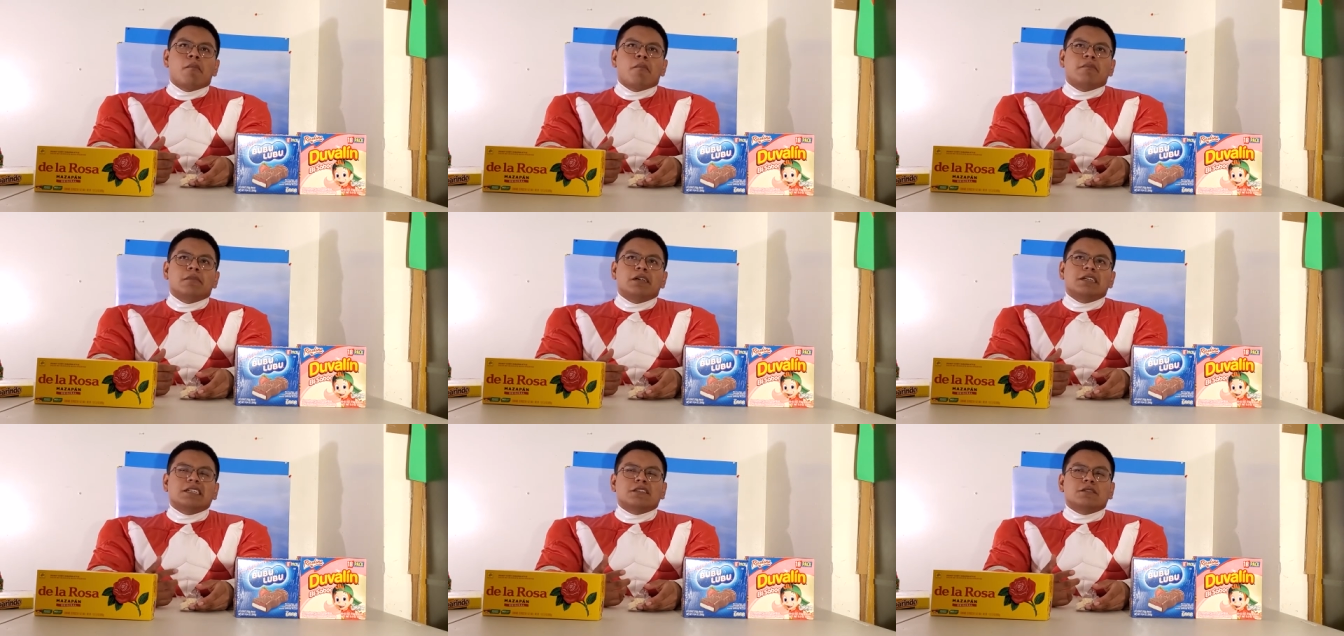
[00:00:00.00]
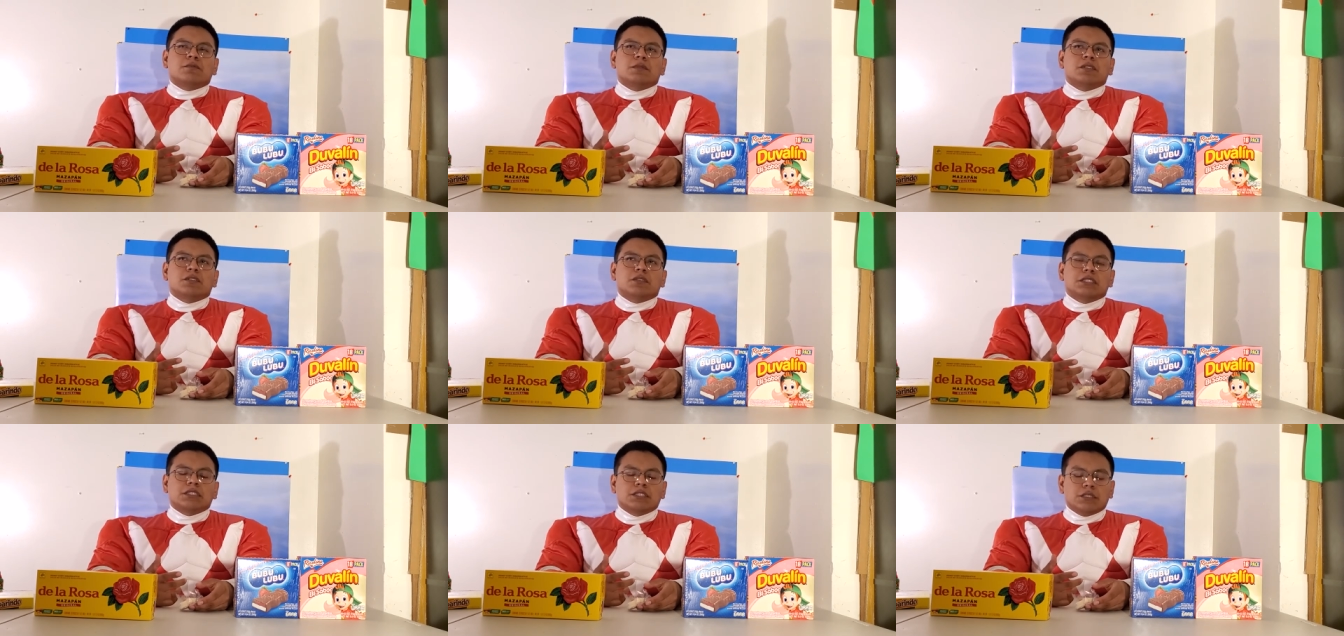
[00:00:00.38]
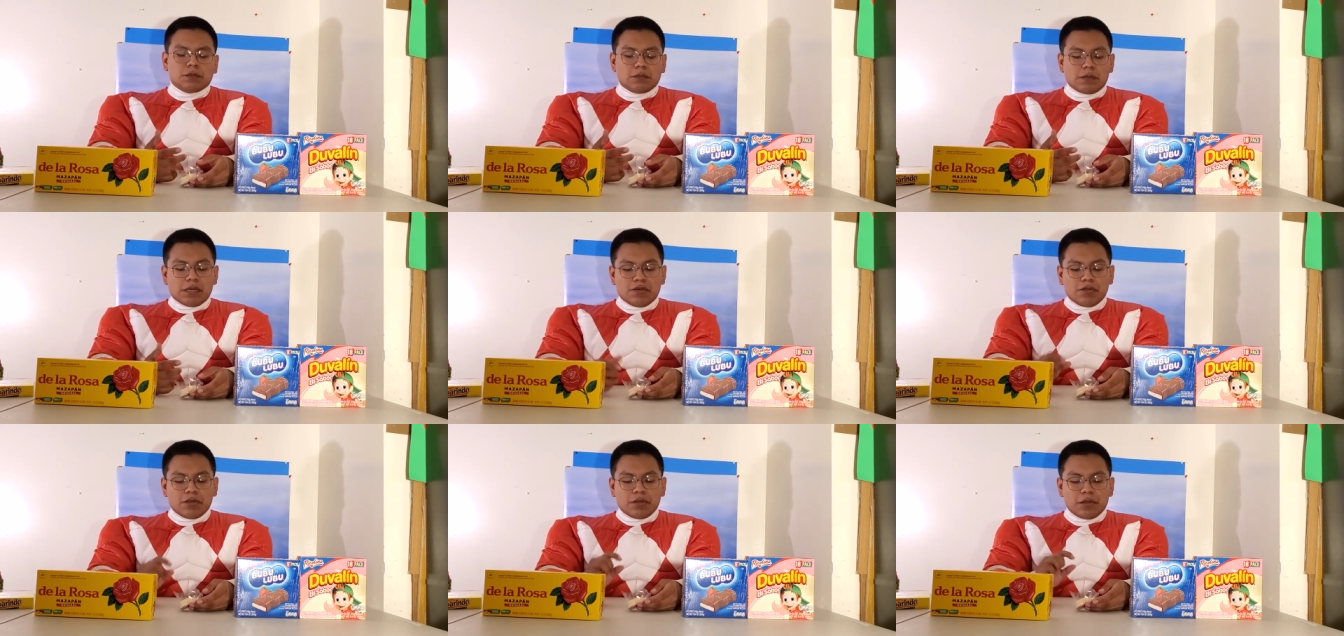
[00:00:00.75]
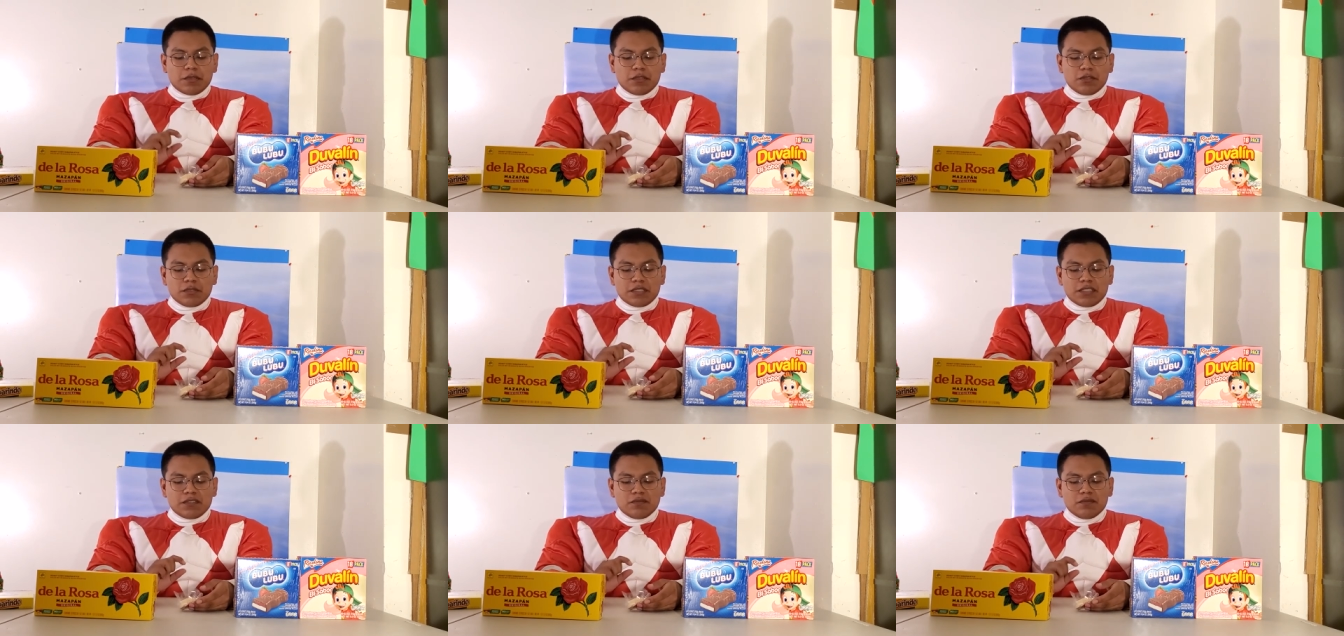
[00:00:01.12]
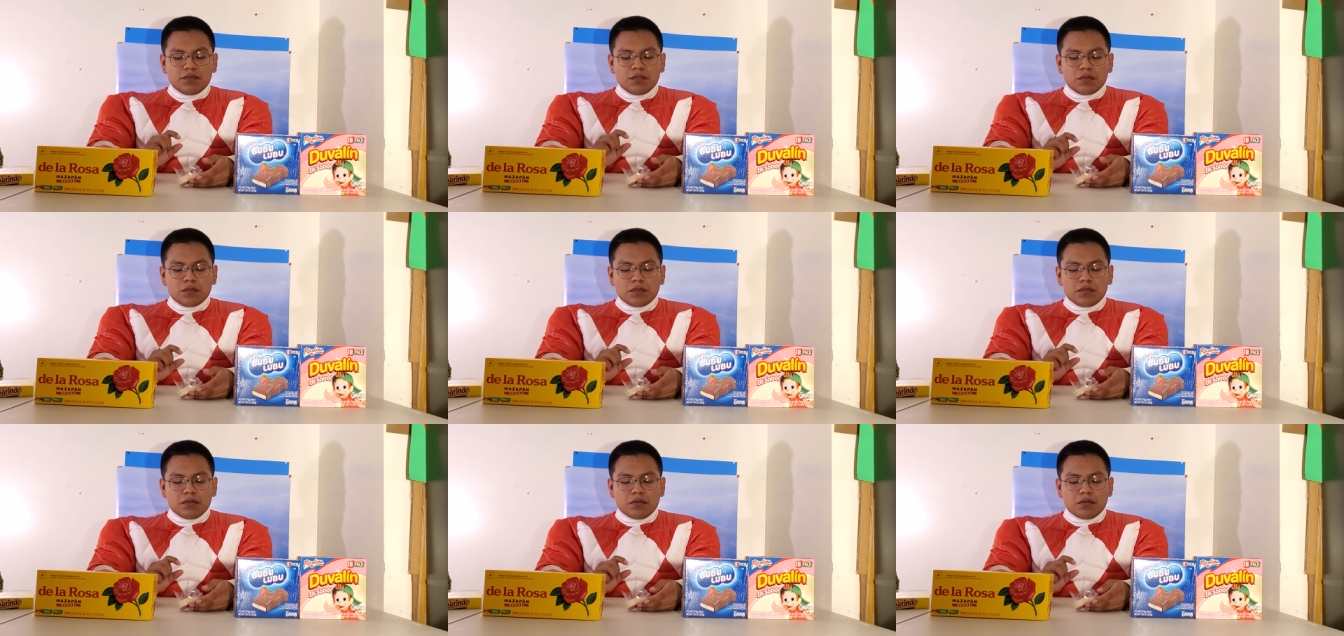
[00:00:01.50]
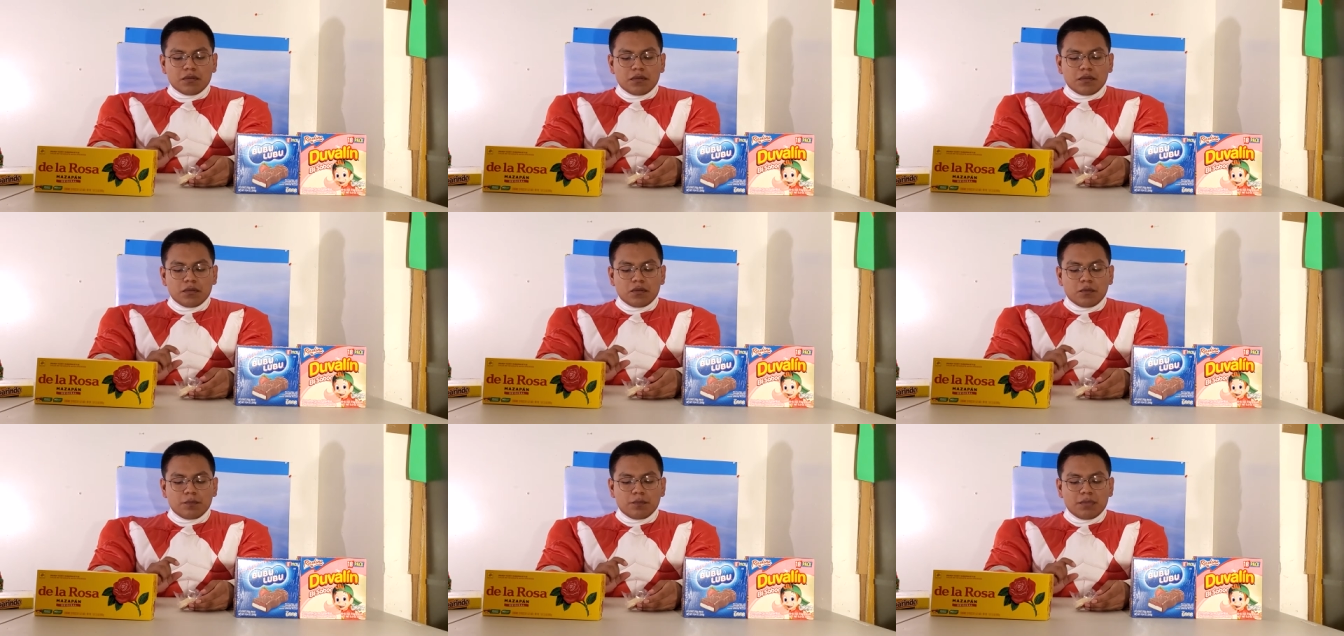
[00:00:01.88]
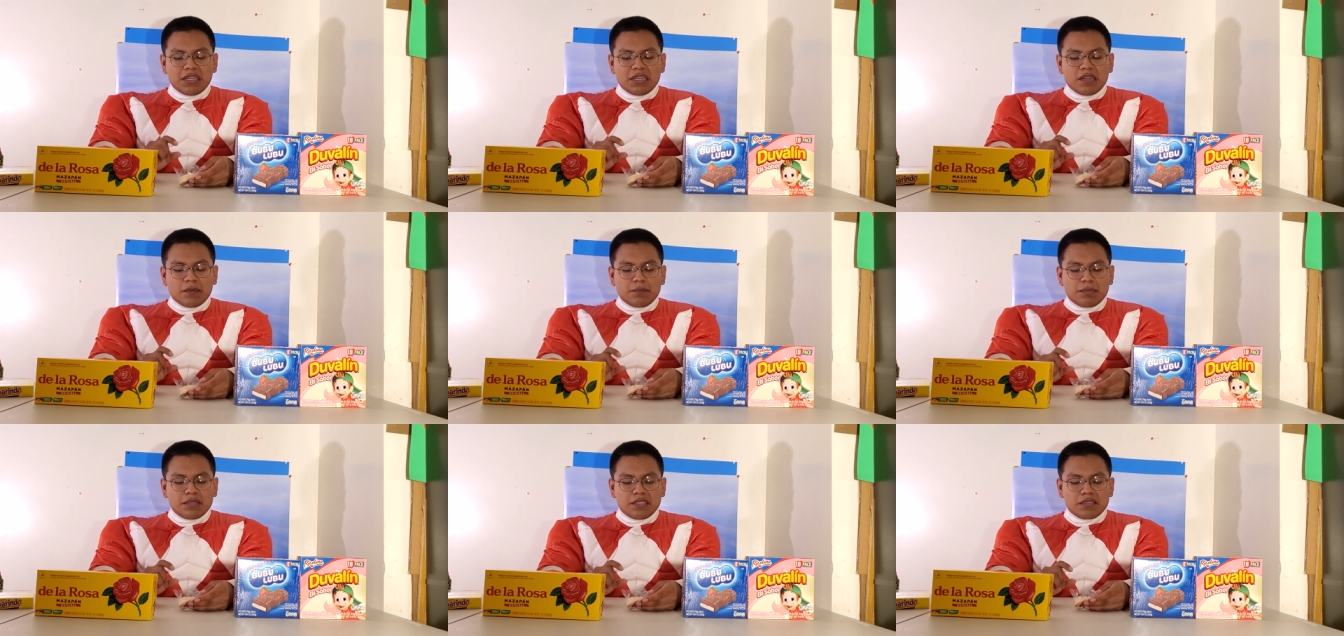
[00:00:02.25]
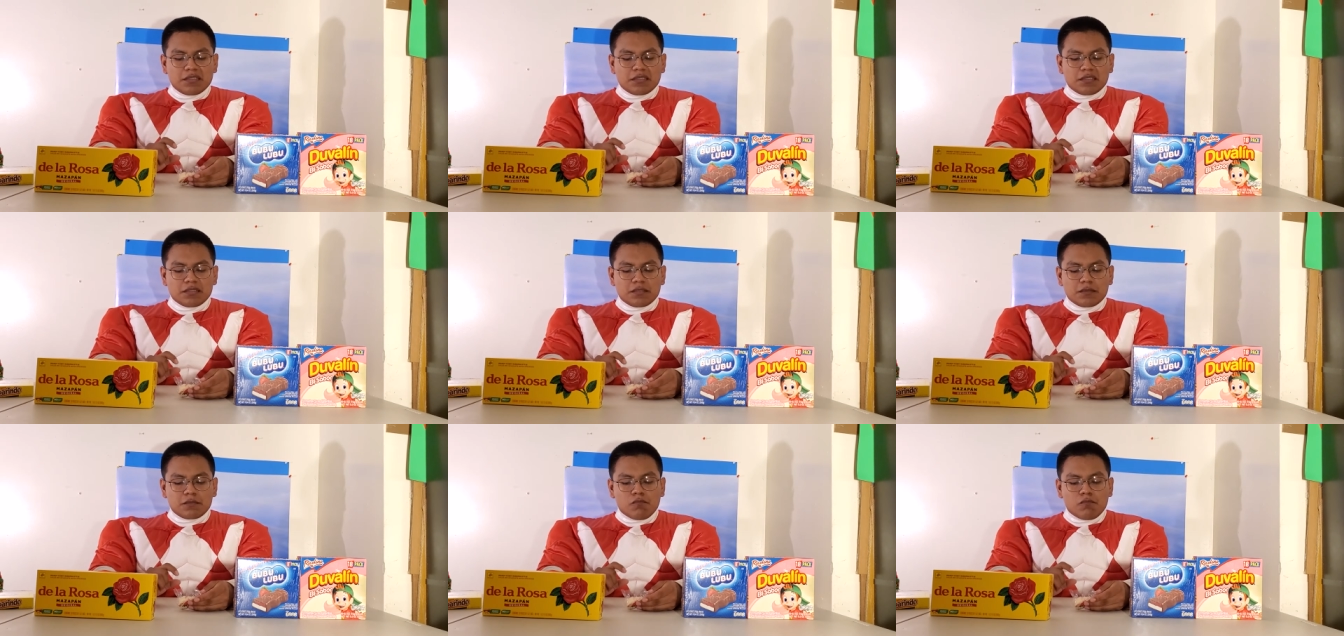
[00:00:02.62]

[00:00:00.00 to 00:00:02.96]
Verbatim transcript: I guess melts in your mouth and you can feel the little peanut pieces.